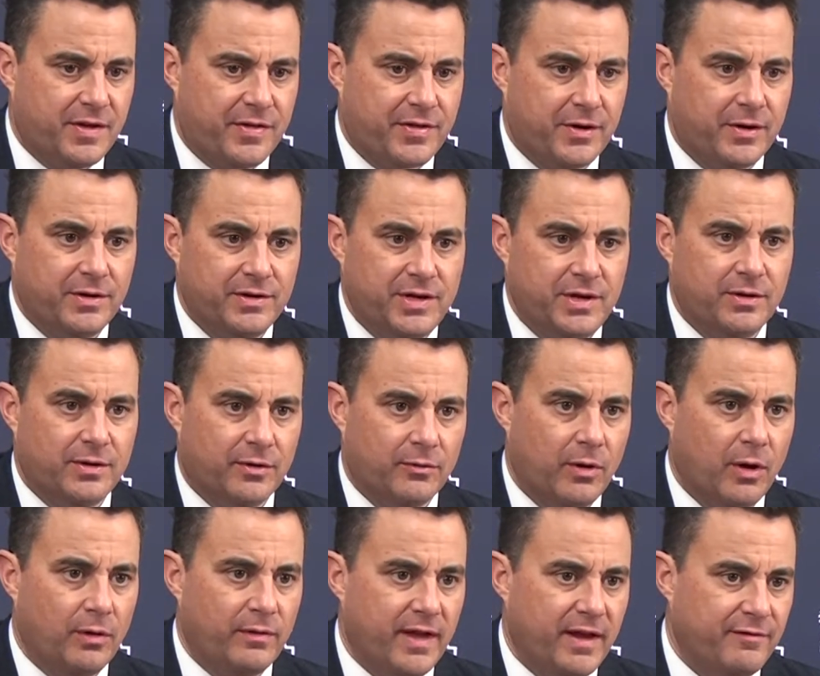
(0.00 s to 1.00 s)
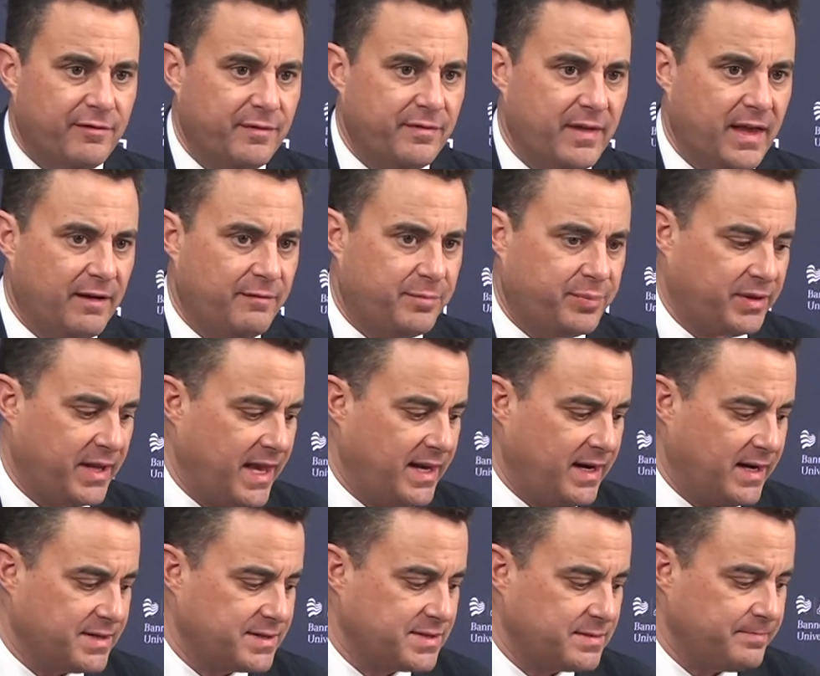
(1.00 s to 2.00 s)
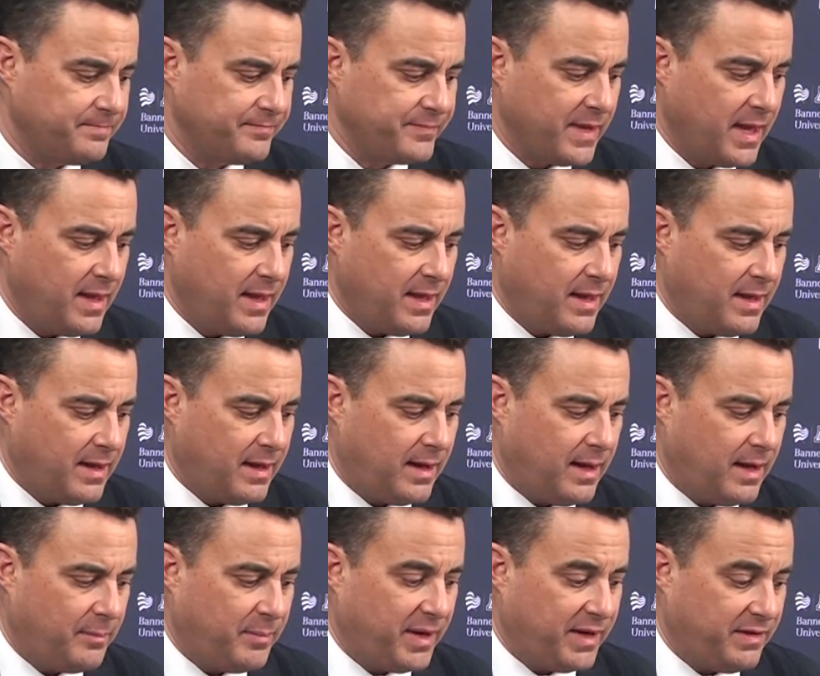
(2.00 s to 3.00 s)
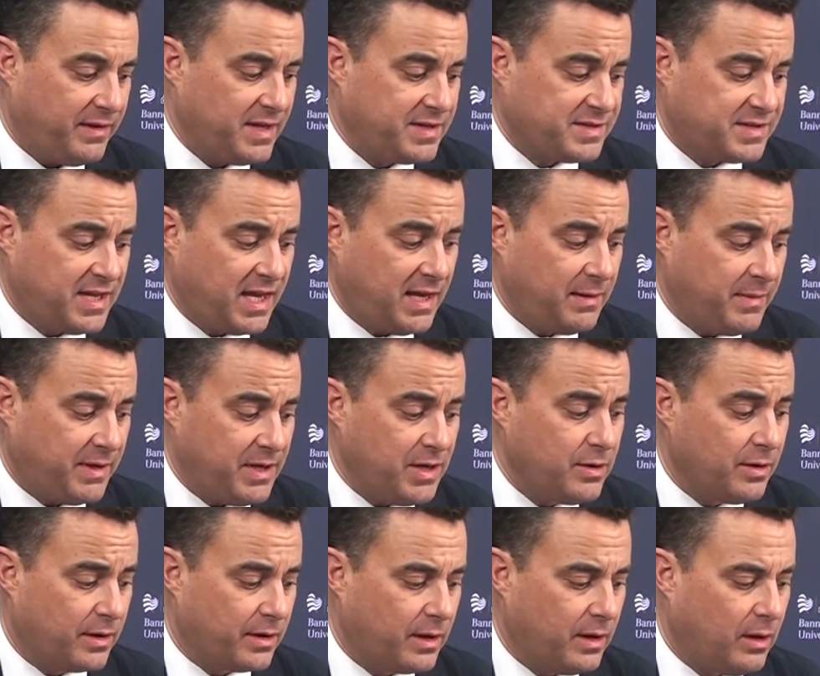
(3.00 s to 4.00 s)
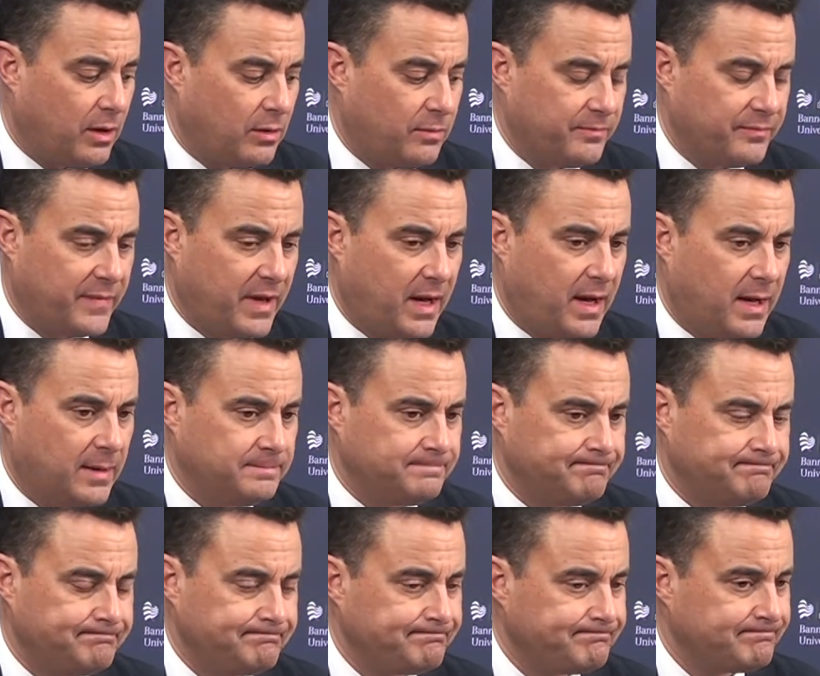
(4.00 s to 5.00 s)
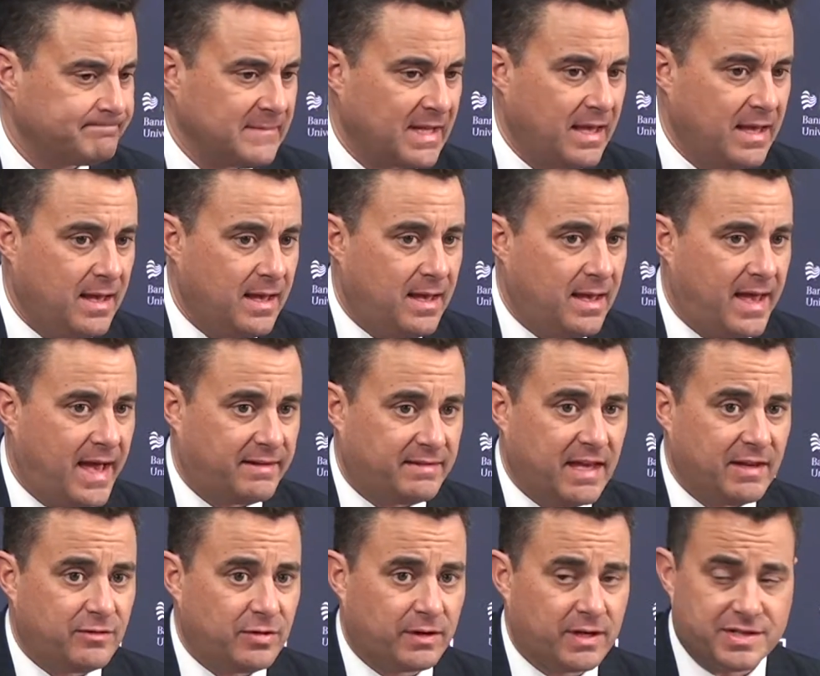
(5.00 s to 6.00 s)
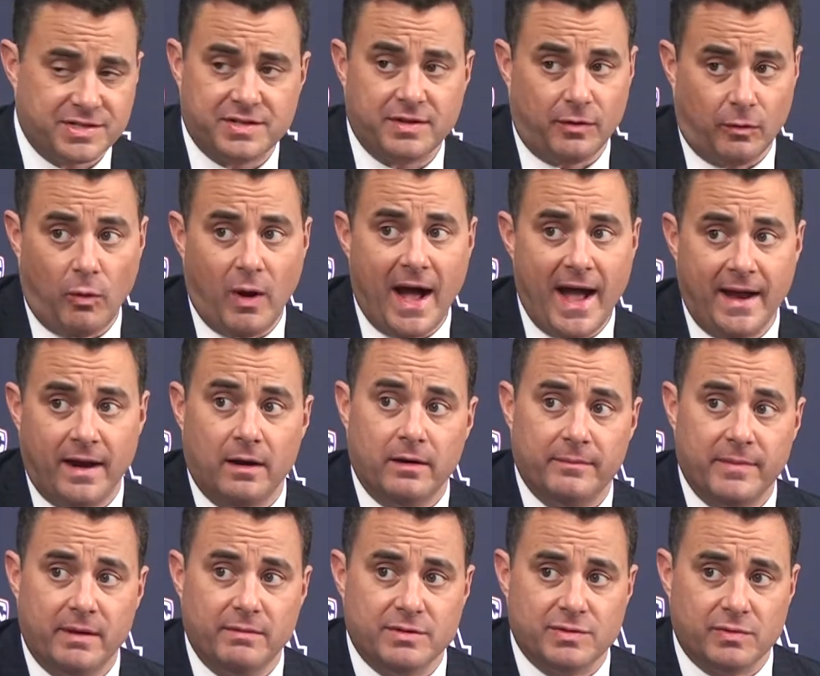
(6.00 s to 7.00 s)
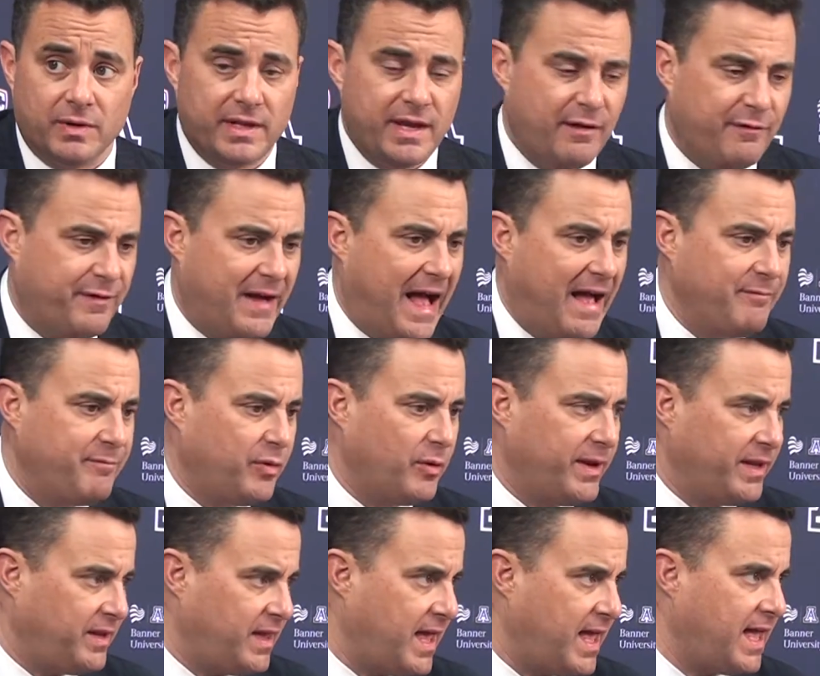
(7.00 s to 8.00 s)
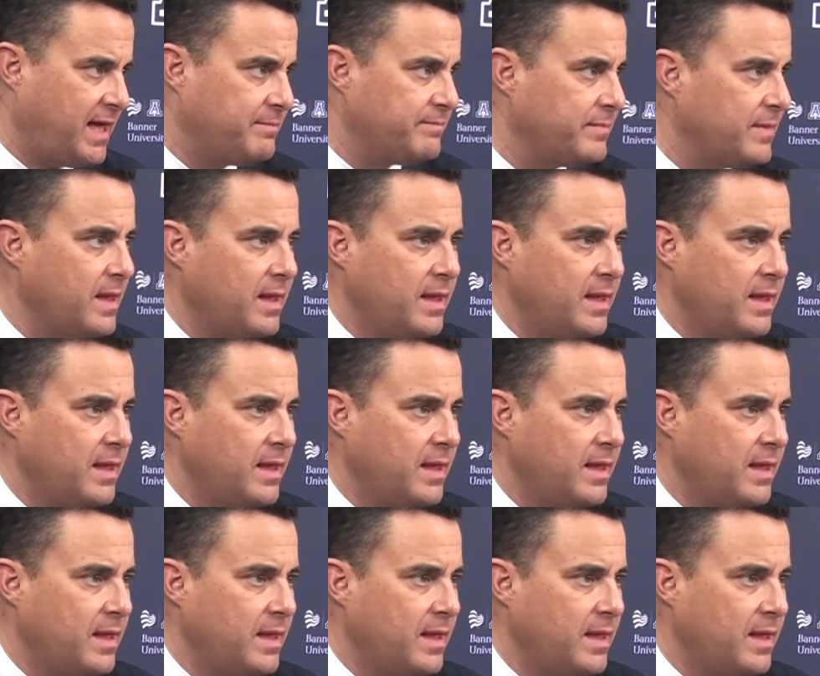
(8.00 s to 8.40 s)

the third year in a row they've played us. But this team a year ago, heck, they took us to the wire. It was really a 5-point game.